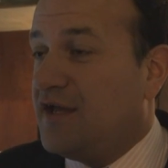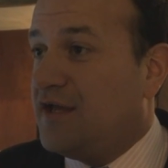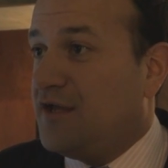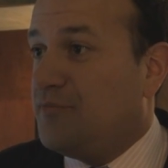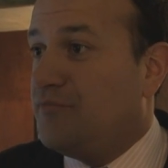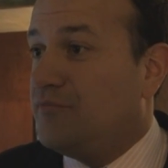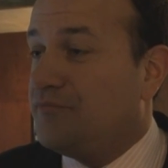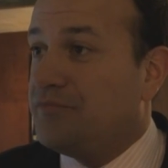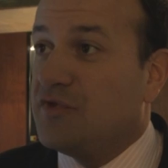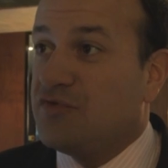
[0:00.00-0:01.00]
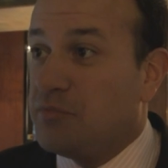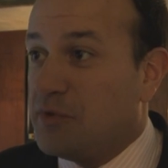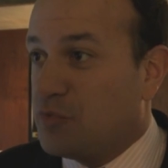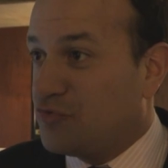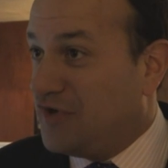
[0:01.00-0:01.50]
Um, some
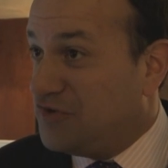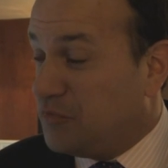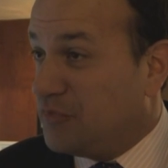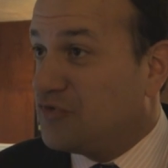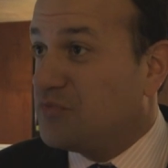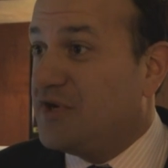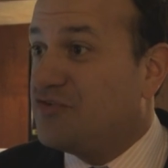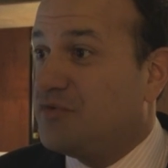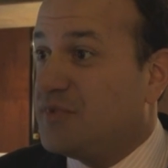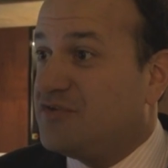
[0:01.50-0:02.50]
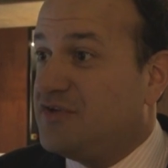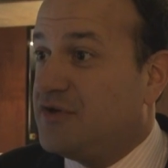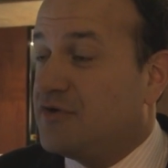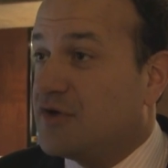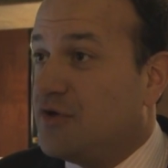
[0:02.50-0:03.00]
people were trying to put me under pressure about a
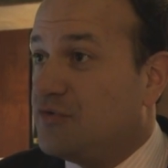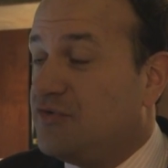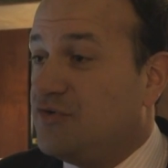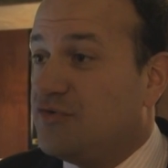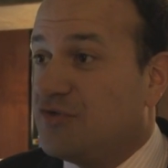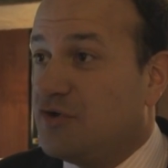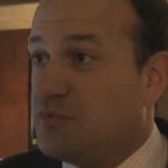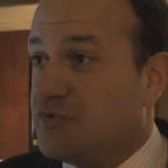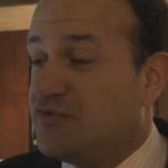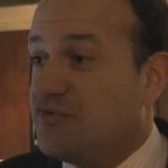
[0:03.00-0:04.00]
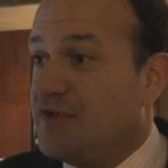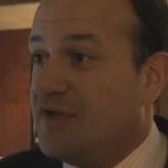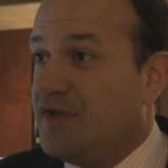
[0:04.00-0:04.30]
year ago to do so, but